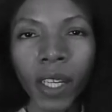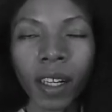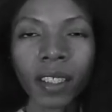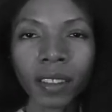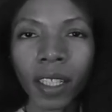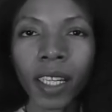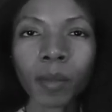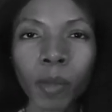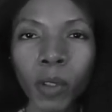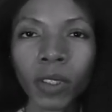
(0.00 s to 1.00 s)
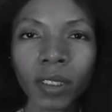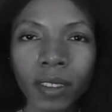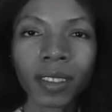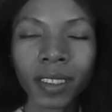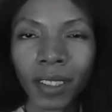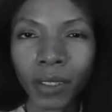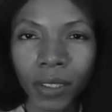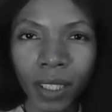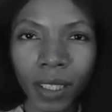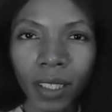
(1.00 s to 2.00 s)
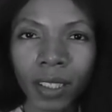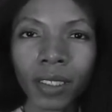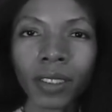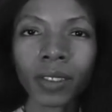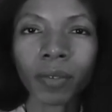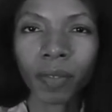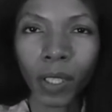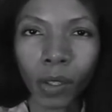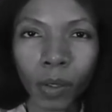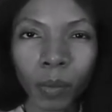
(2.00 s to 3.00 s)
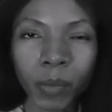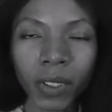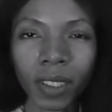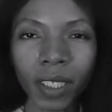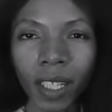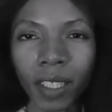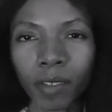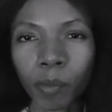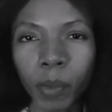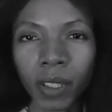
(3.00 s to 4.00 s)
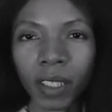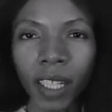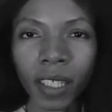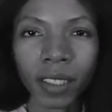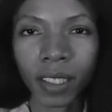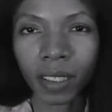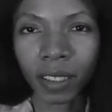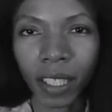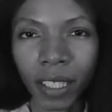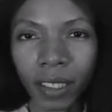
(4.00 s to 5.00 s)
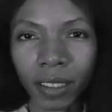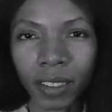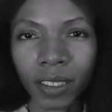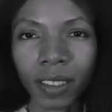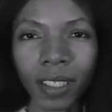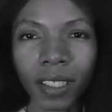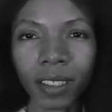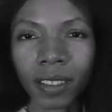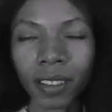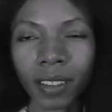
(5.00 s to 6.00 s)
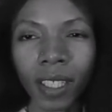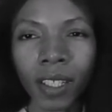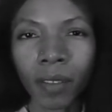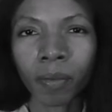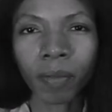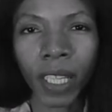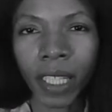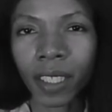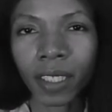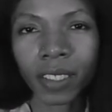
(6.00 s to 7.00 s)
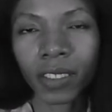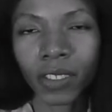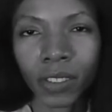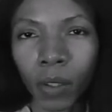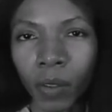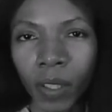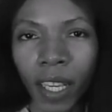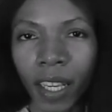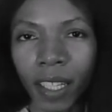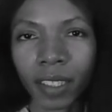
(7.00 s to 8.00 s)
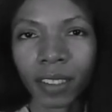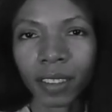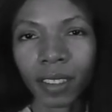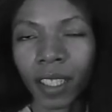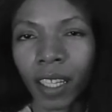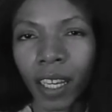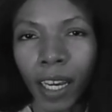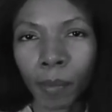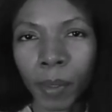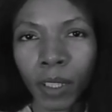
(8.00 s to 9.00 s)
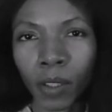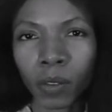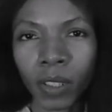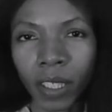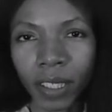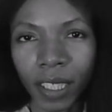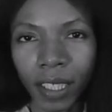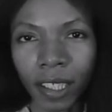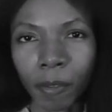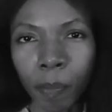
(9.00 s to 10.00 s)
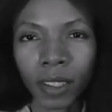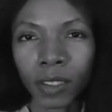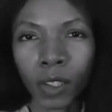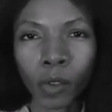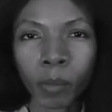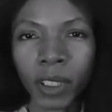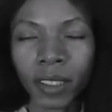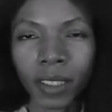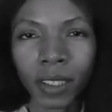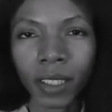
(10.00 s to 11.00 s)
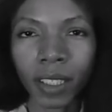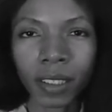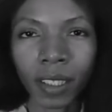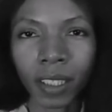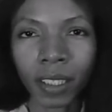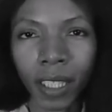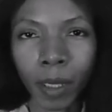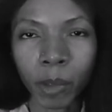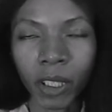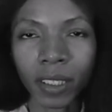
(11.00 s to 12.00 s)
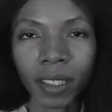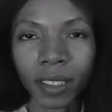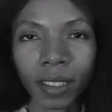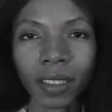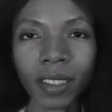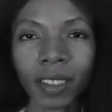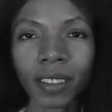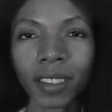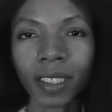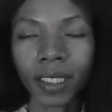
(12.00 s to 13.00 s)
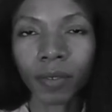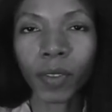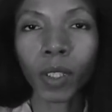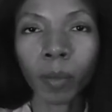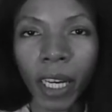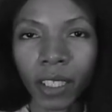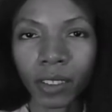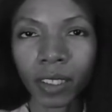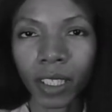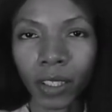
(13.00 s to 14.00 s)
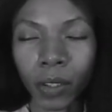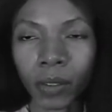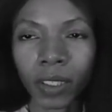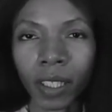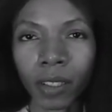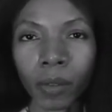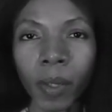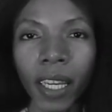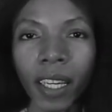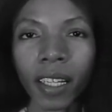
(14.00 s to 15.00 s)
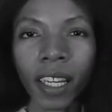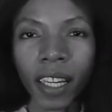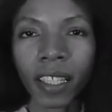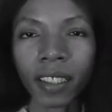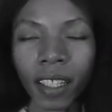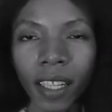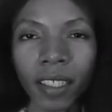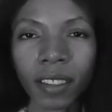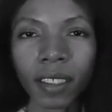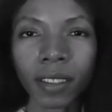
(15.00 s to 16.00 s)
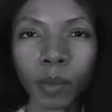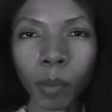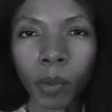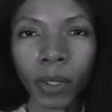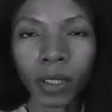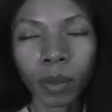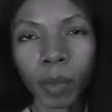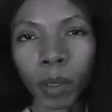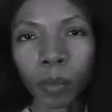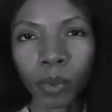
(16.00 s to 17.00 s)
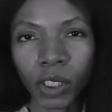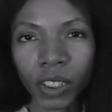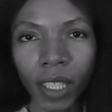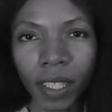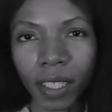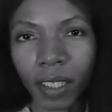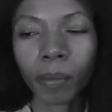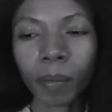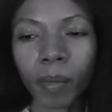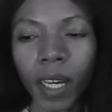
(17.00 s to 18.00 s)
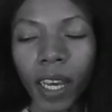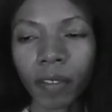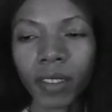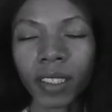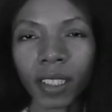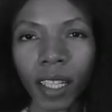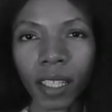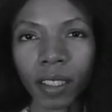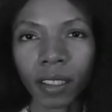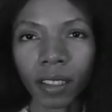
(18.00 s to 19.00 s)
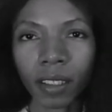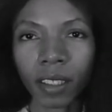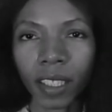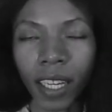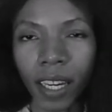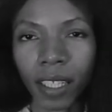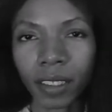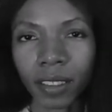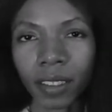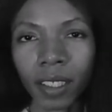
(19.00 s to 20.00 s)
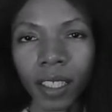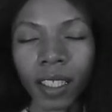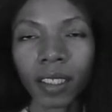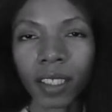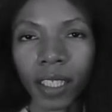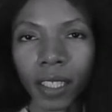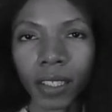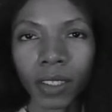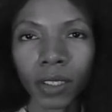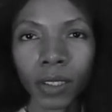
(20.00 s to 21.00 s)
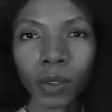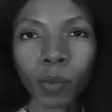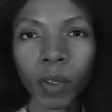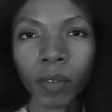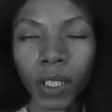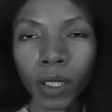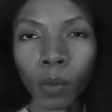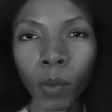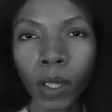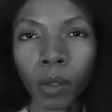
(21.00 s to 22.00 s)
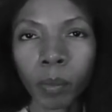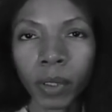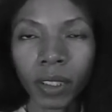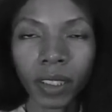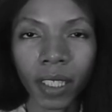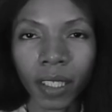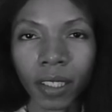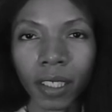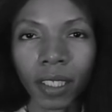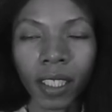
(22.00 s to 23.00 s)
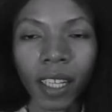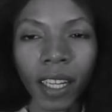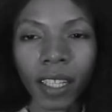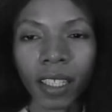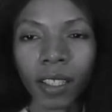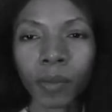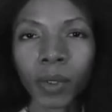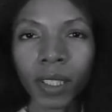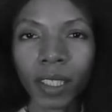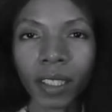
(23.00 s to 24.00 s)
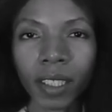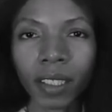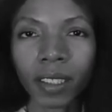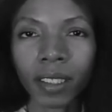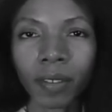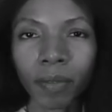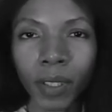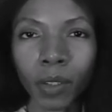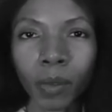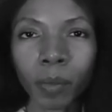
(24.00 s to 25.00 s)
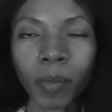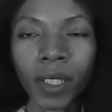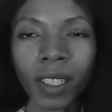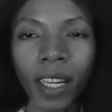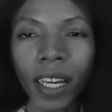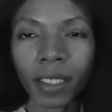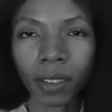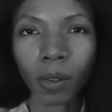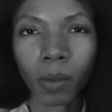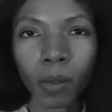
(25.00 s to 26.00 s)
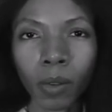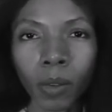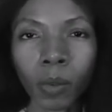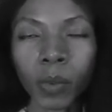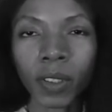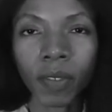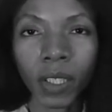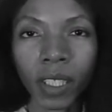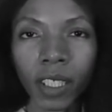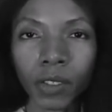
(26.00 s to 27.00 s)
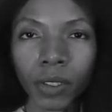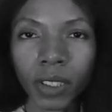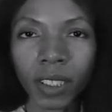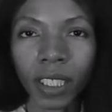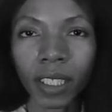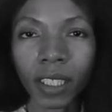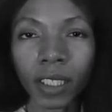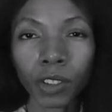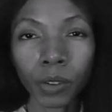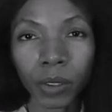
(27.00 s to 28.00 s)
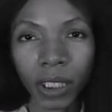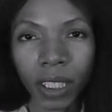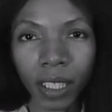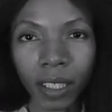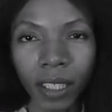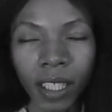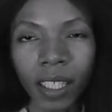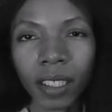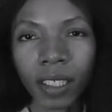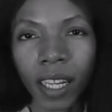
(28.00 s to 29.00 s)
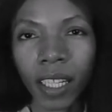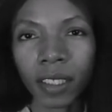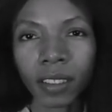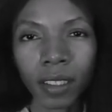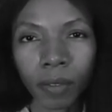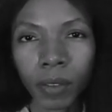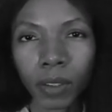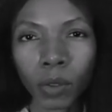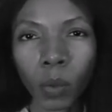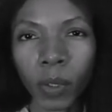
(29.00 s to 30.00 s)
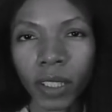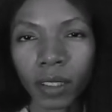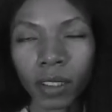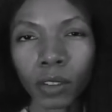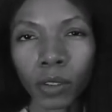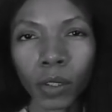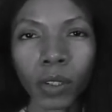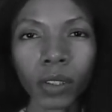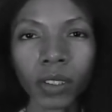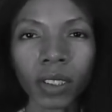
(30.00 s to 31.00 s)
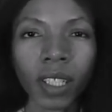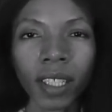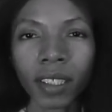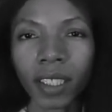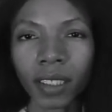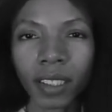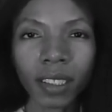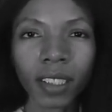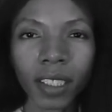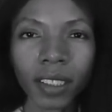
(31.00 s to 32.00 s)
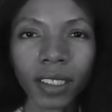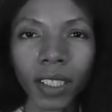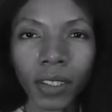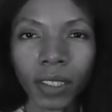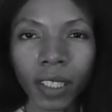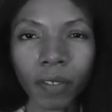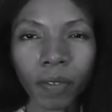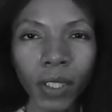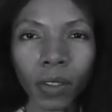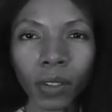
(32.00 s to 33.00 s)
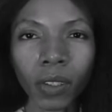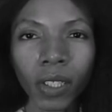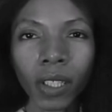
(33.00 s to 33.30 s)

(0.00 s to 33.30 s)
Unlike most series or films that kind of put it out there like it's this Vegas showcase, happy-go-lucky, so mysterious and glamorous existence, this film actually goes the other way, and that is a point to be appreciated. I have to say that the cast and the characters were very well put together, and I really think that the film as a whole was very interesting and intriguing, and it had different twists and turns that I didn't necessarily feel